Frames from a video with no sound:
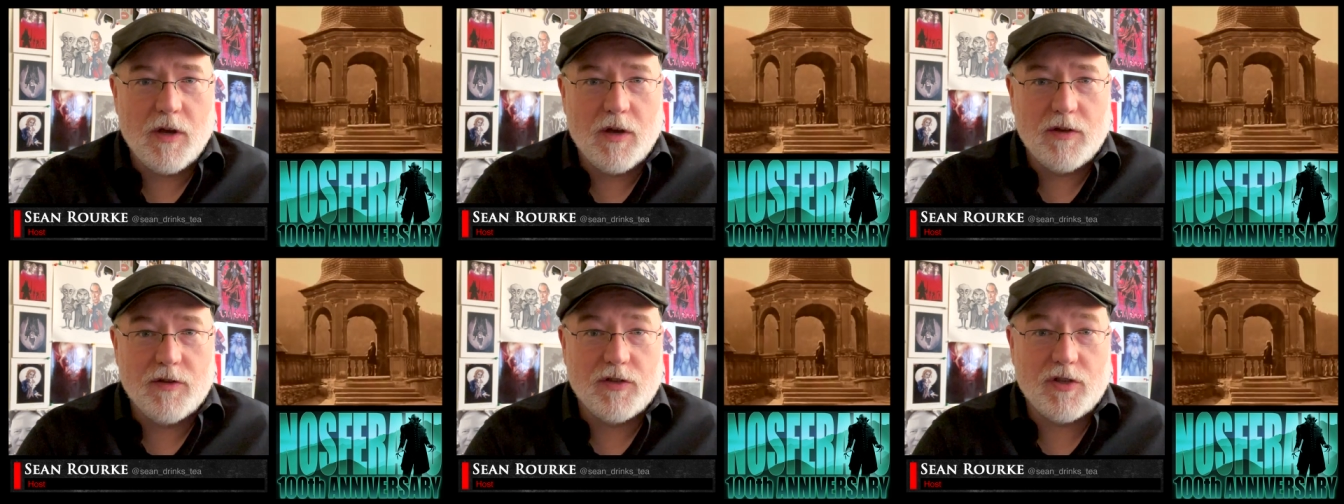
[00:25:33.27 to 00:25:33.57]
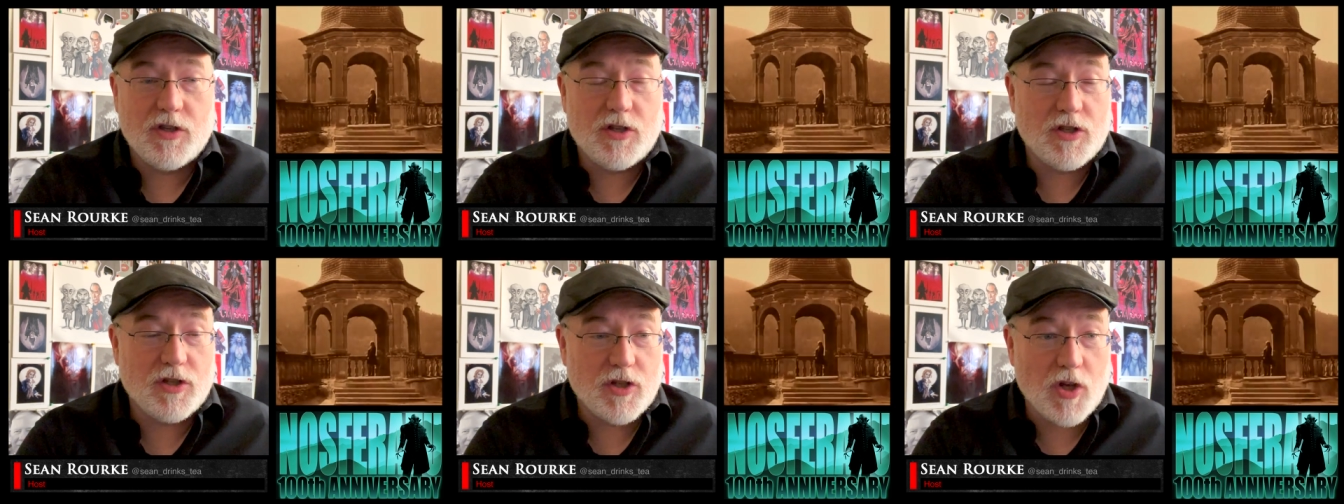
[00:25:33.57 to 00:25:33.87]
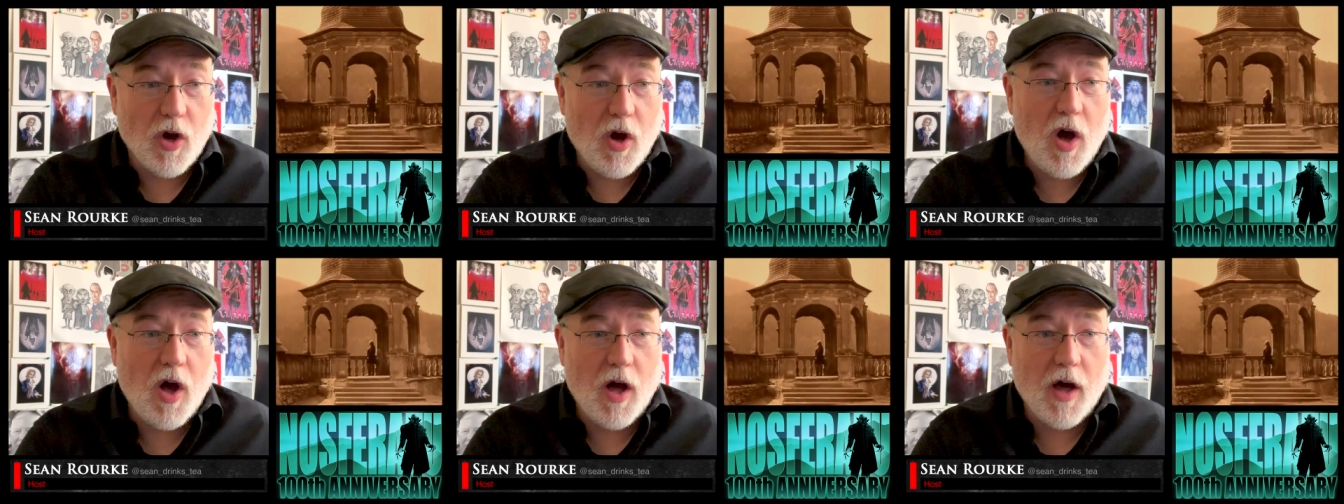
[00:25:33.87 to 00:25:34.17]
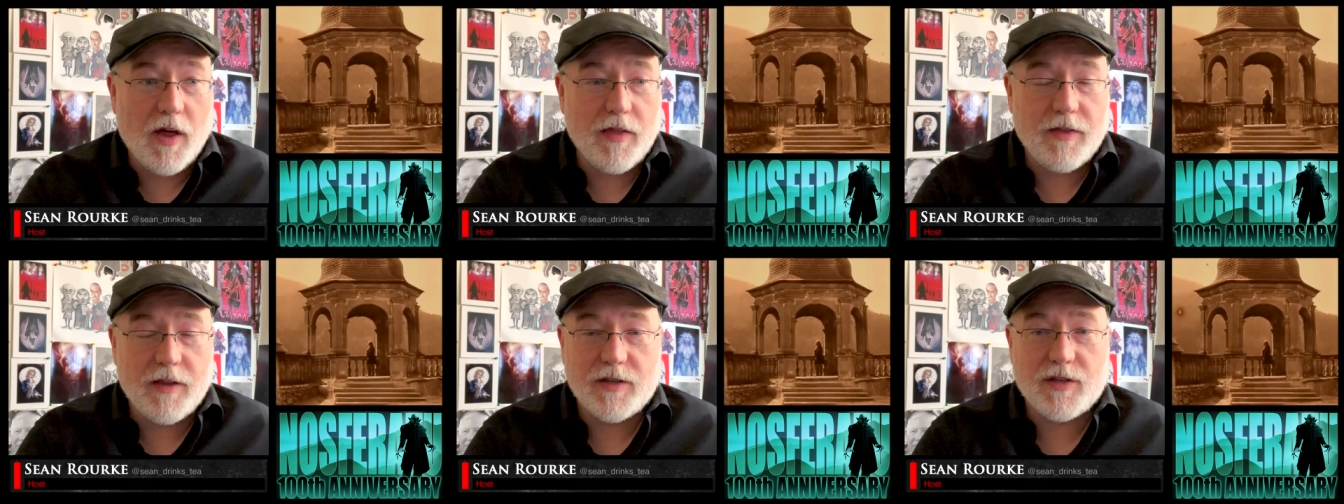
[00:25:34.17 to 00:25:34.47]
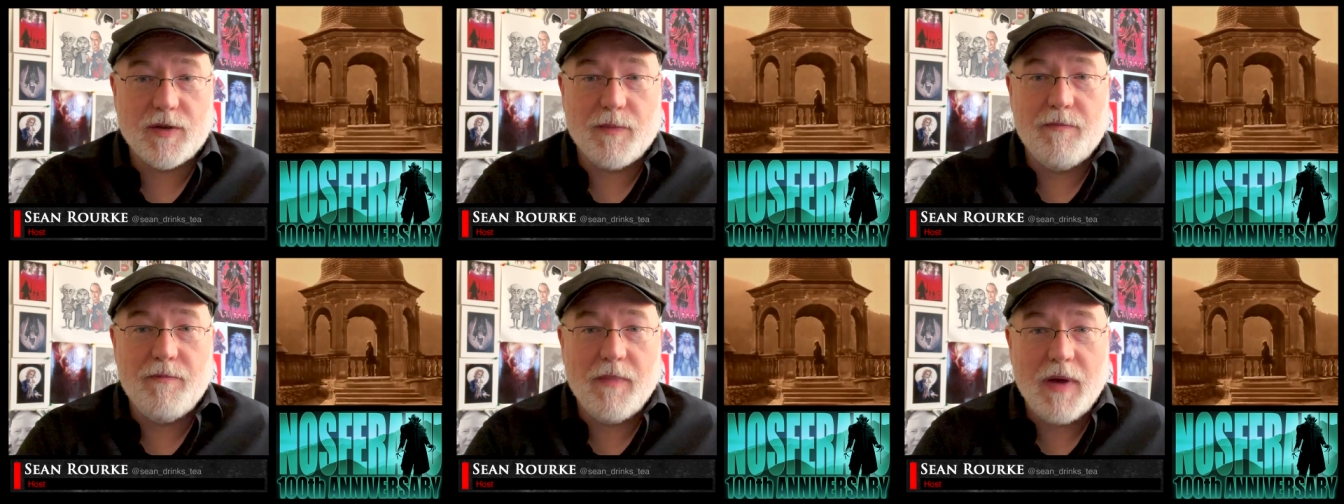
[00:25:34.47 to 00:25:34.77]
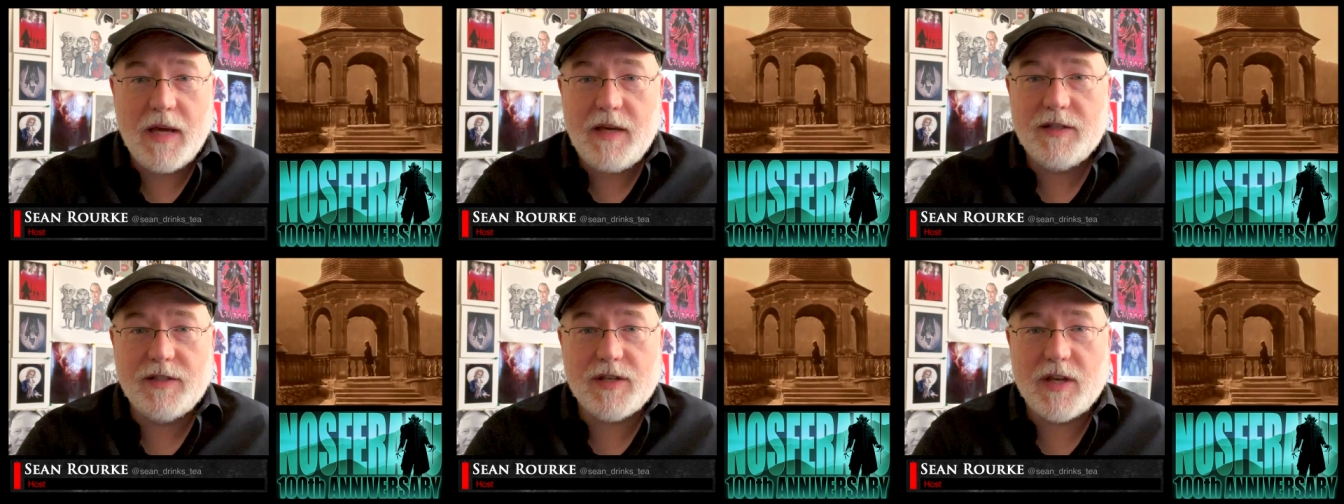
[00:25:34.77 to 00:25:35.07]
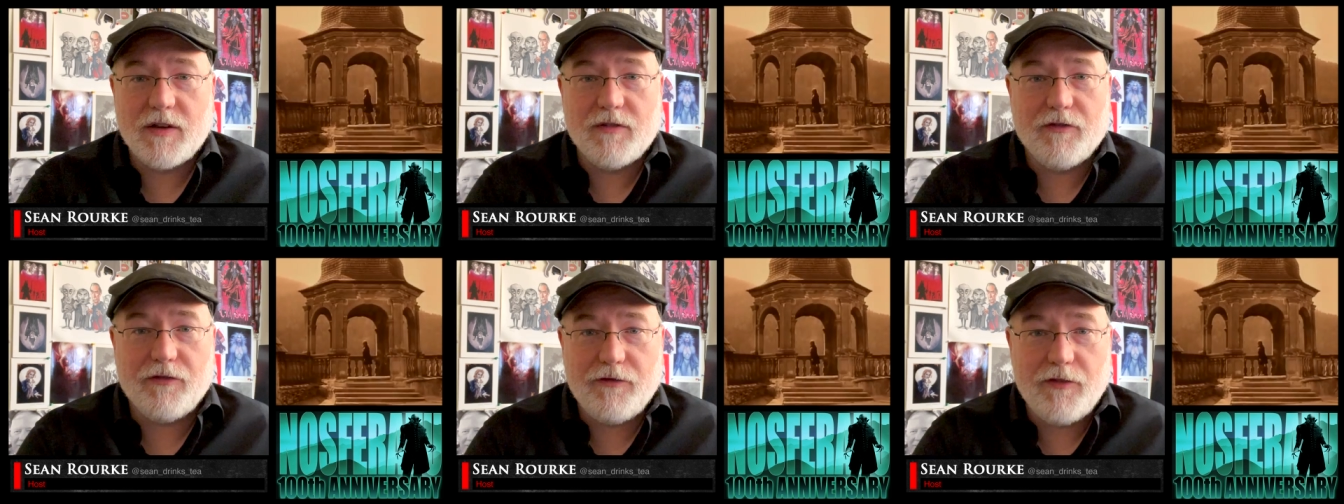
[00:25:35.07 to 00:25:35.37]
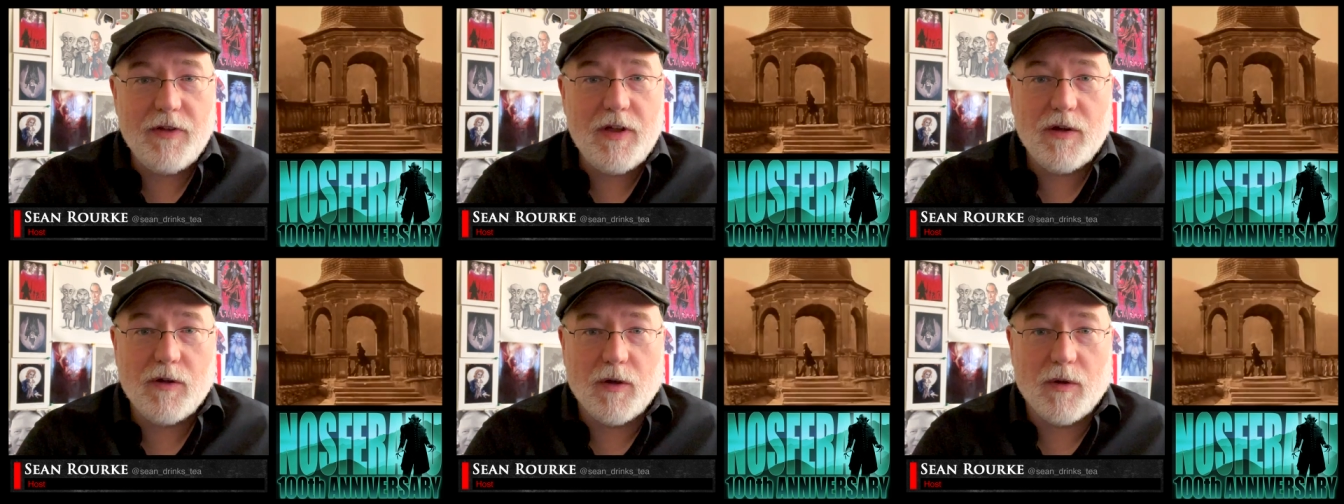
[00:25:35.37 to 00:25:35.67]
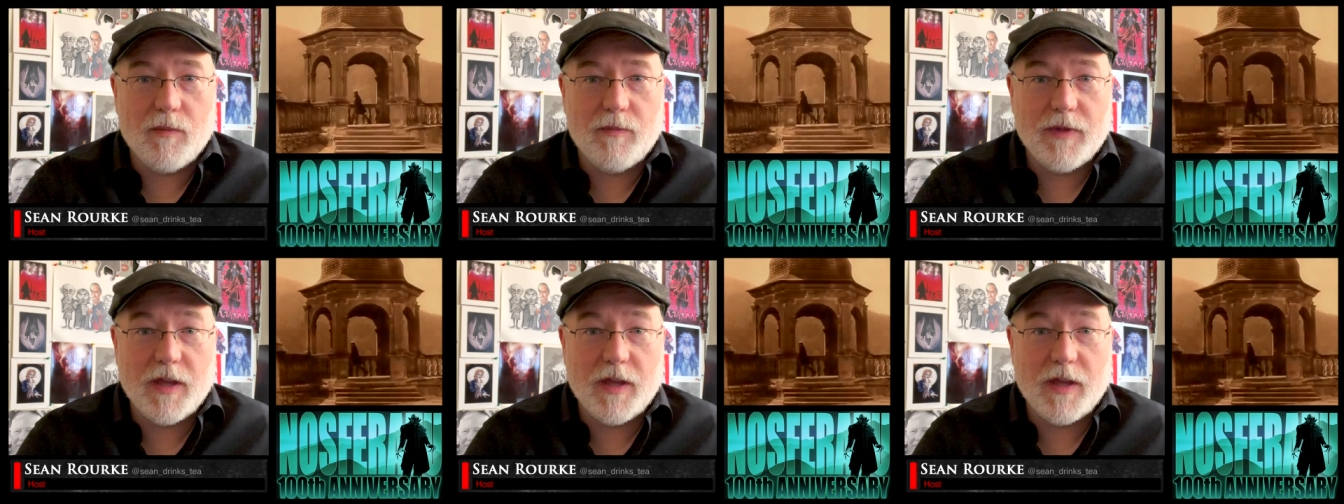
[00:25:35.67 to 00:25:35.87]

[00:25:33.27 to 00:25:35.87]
saw this amazing film